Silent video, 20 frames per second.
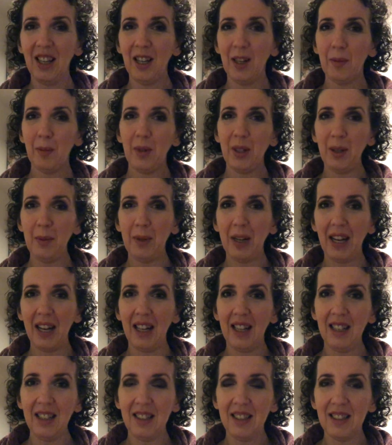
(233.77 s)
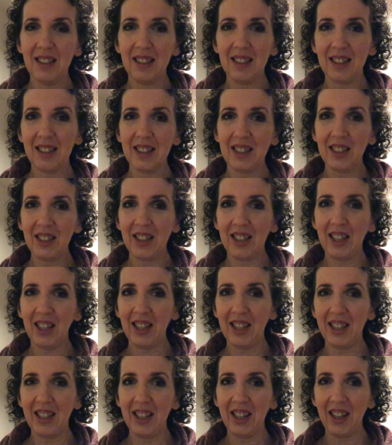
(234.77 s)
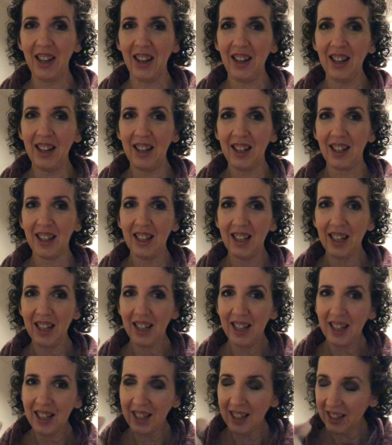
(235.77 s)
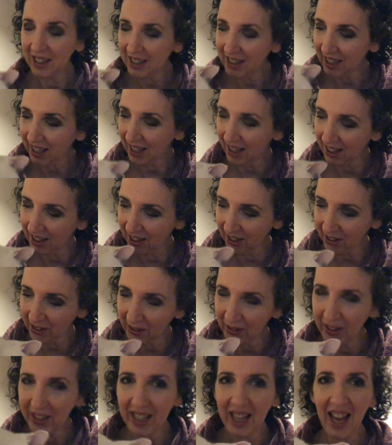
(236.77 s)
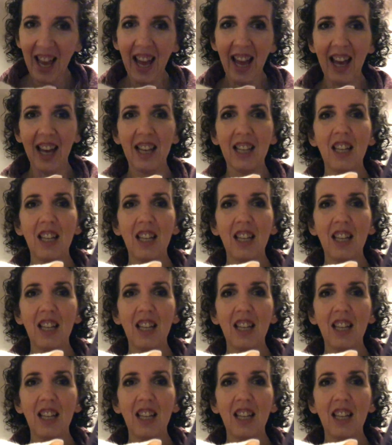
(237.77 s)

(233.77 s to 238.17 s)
Bluebell, good girl. You saying hello? Yeah.